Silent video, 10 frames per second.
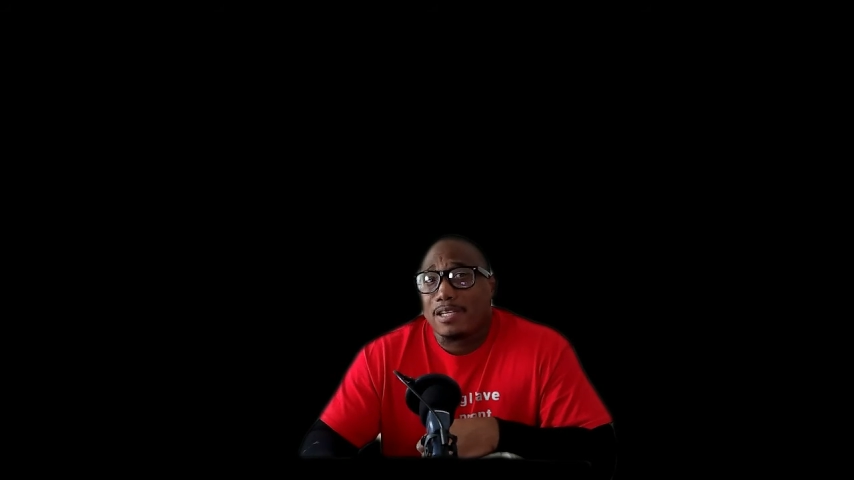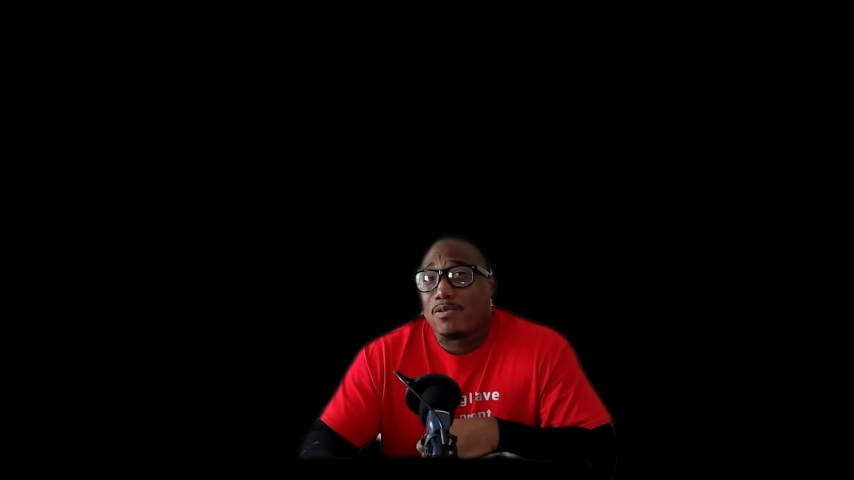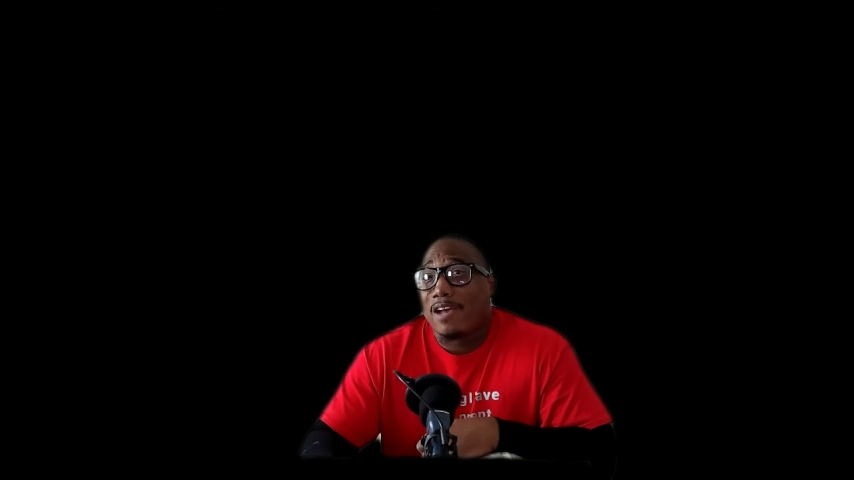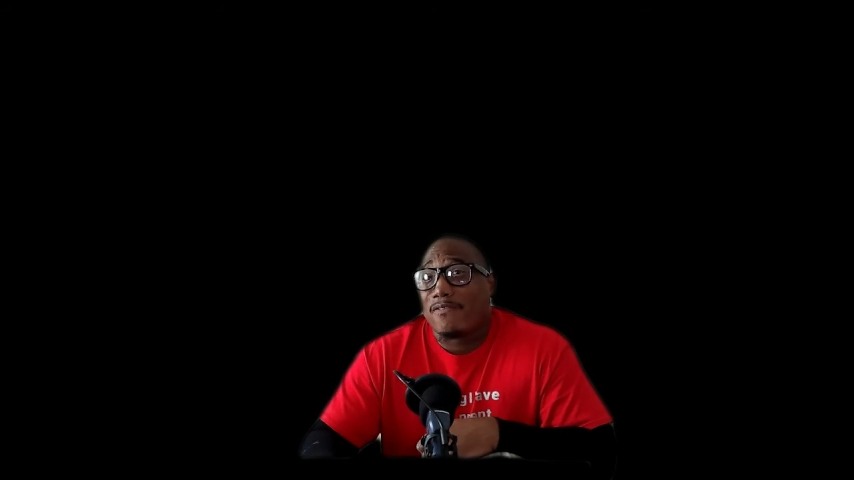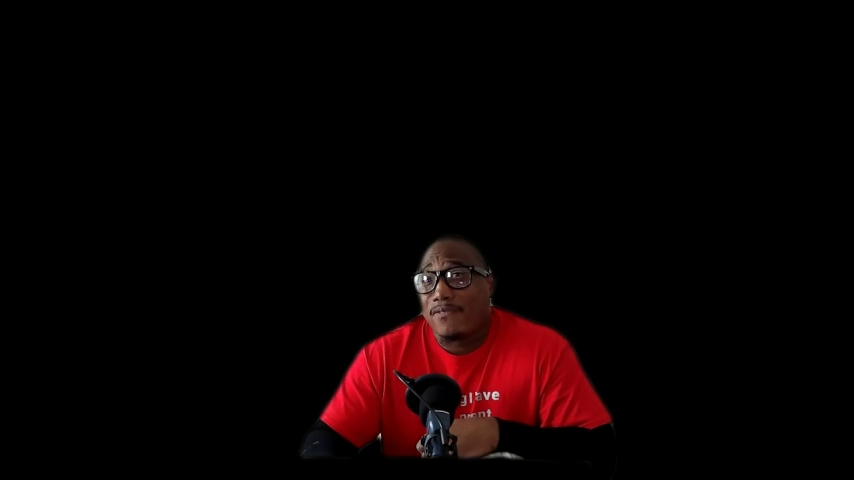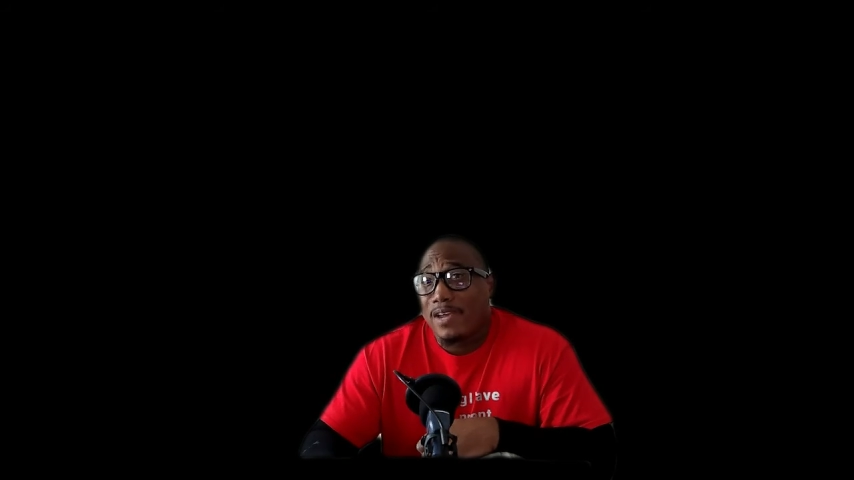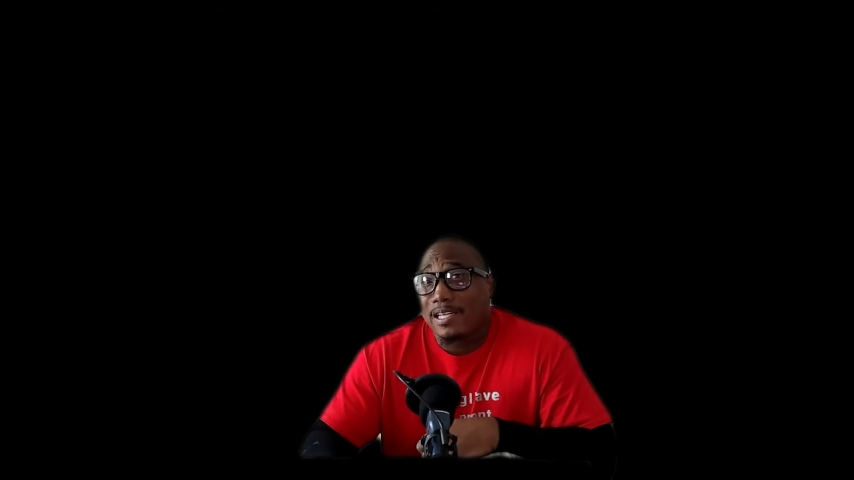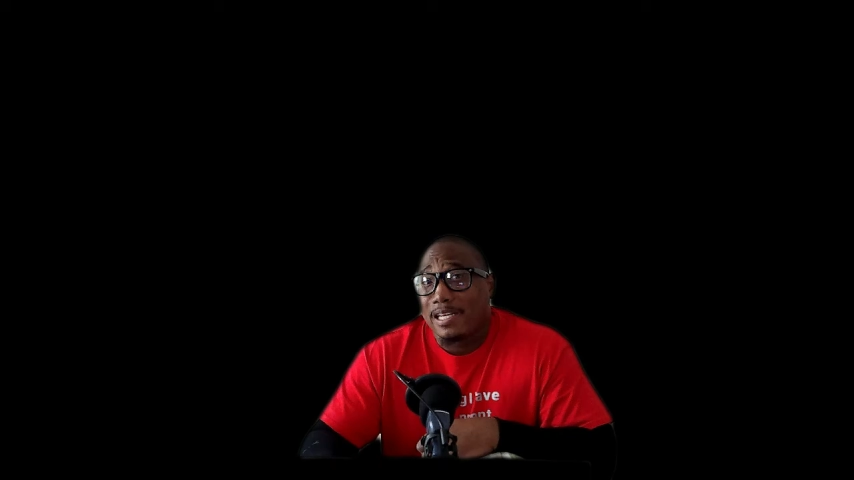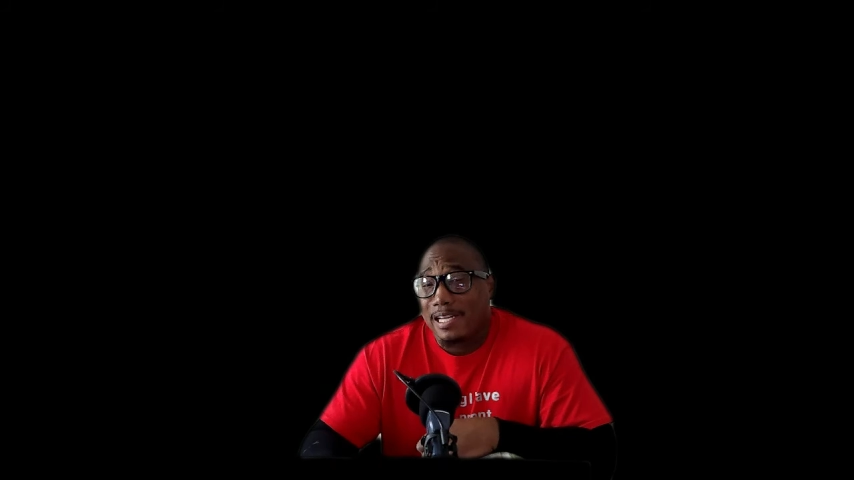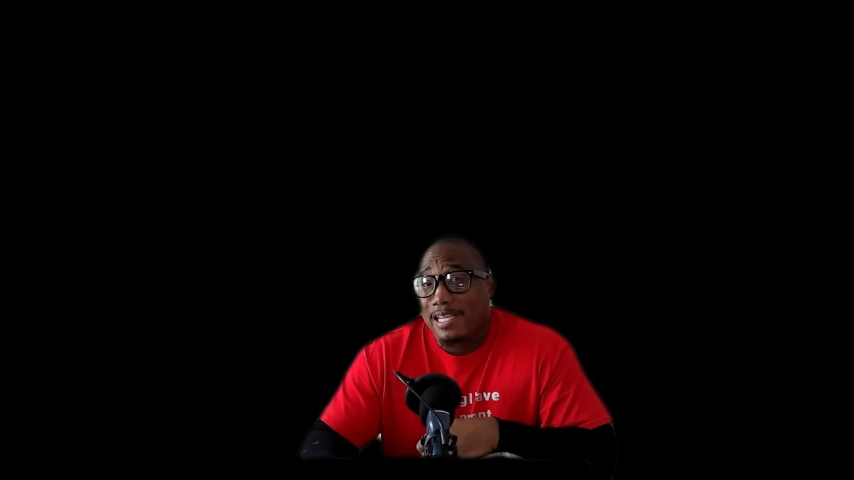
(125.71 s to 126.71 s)
you have faith
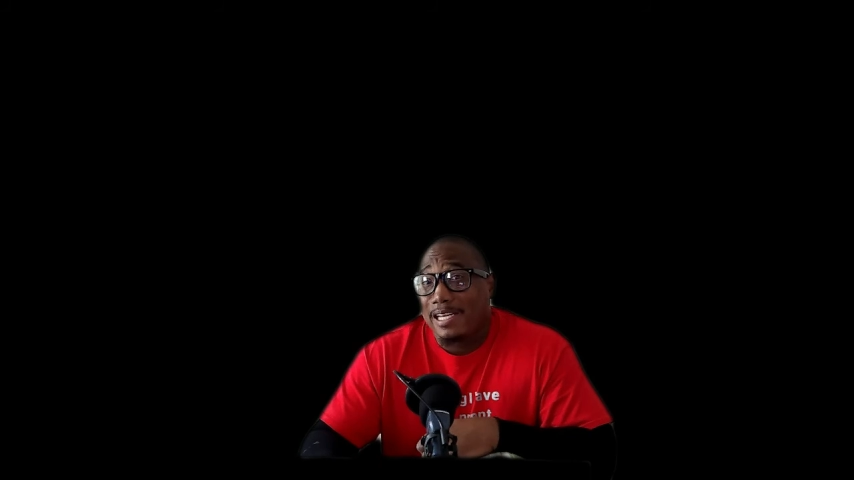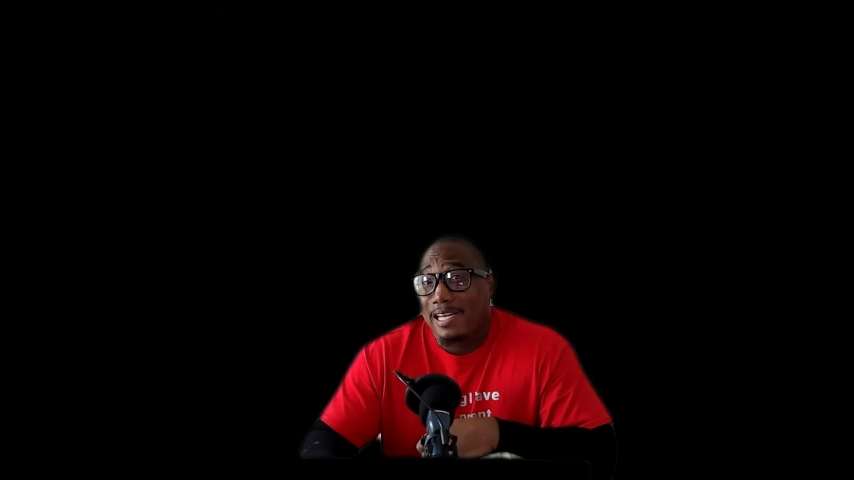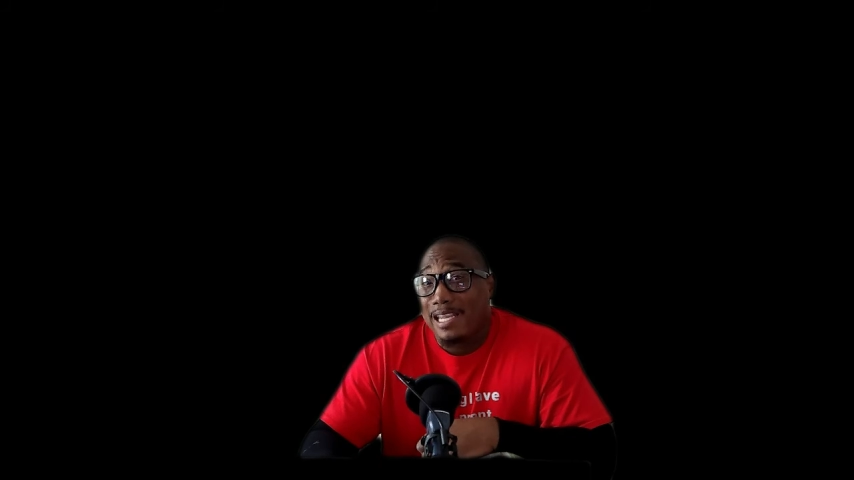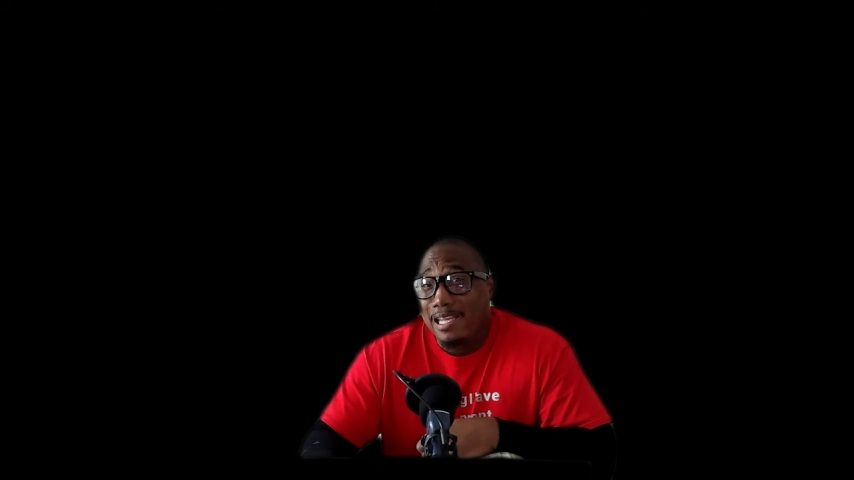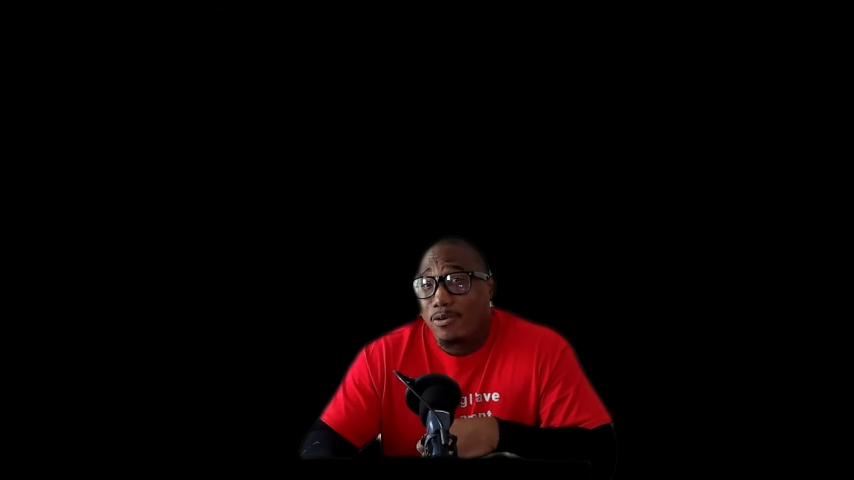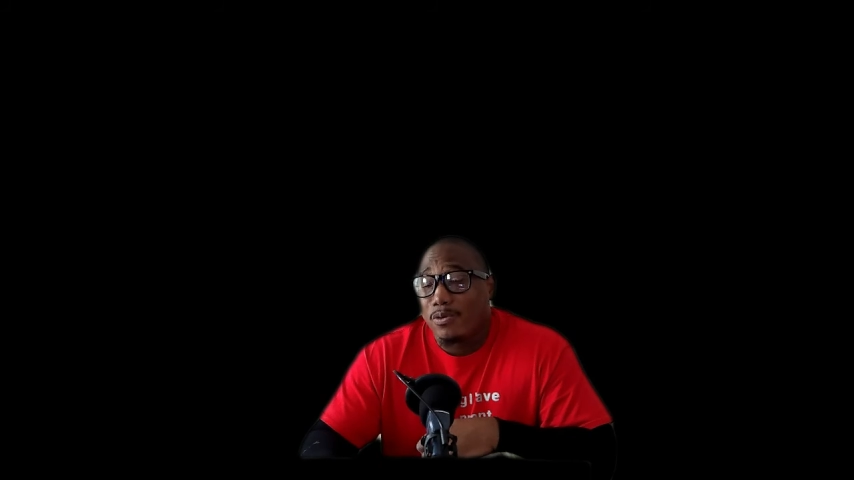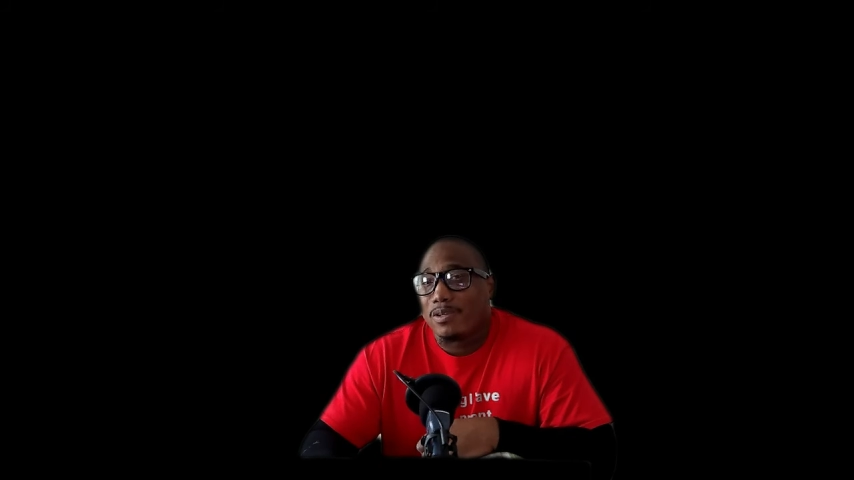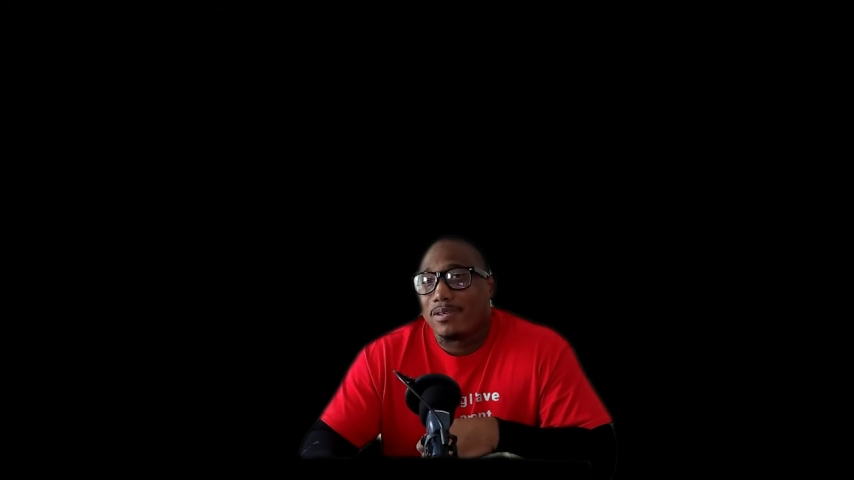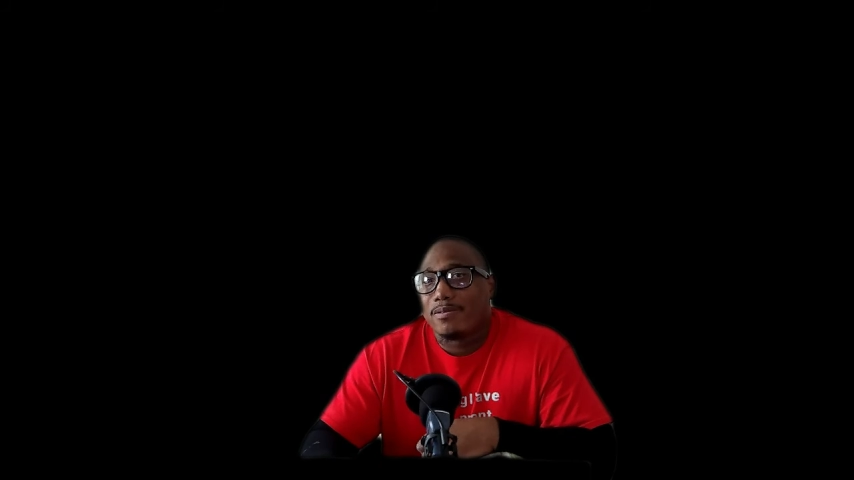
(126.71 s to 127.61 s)
that they get healed.